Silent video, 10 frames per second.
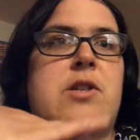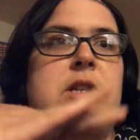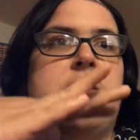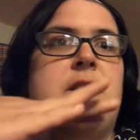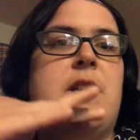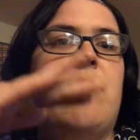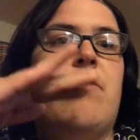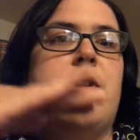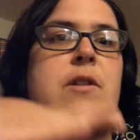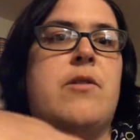She doesn't
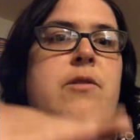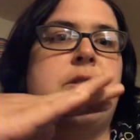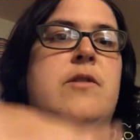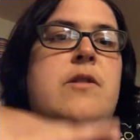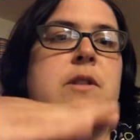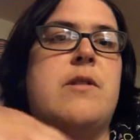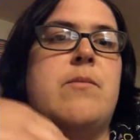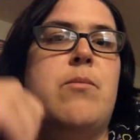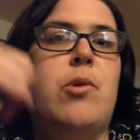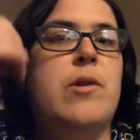have one of those
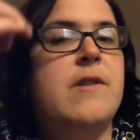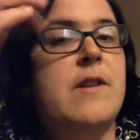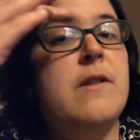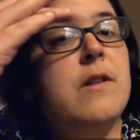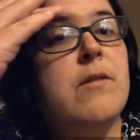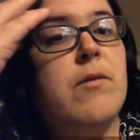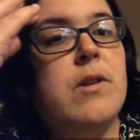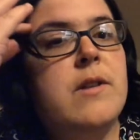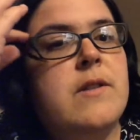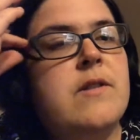more sensitive
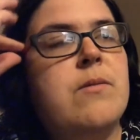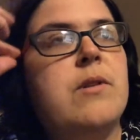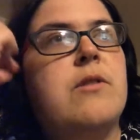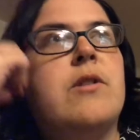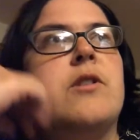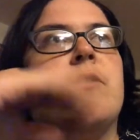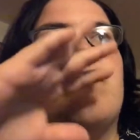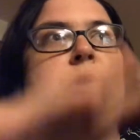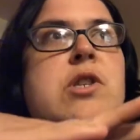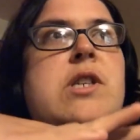ones where you can
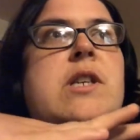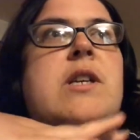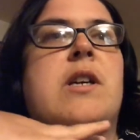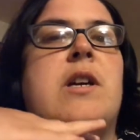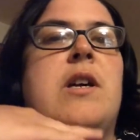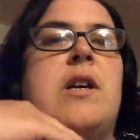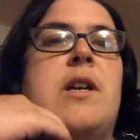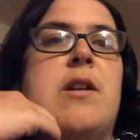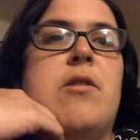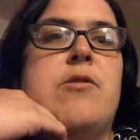just push it
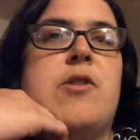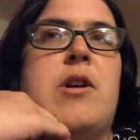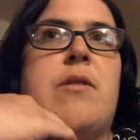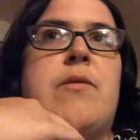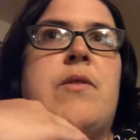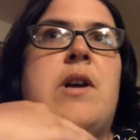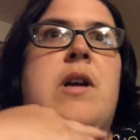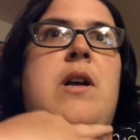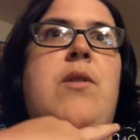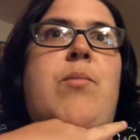and it goes off
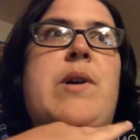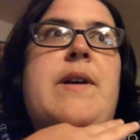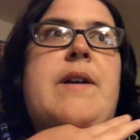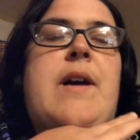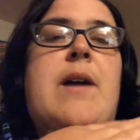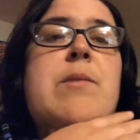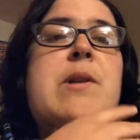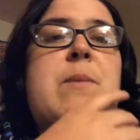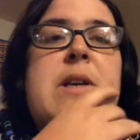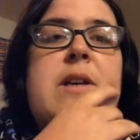but I'm
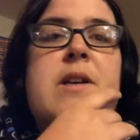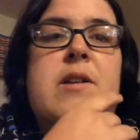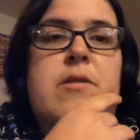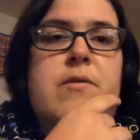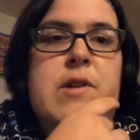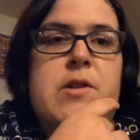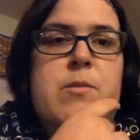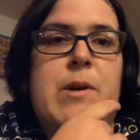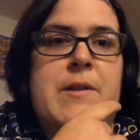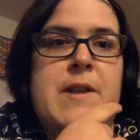gonna make another
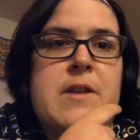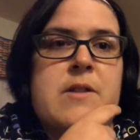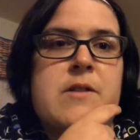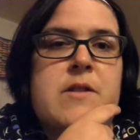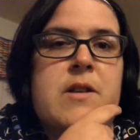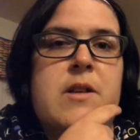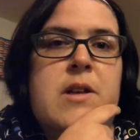video about this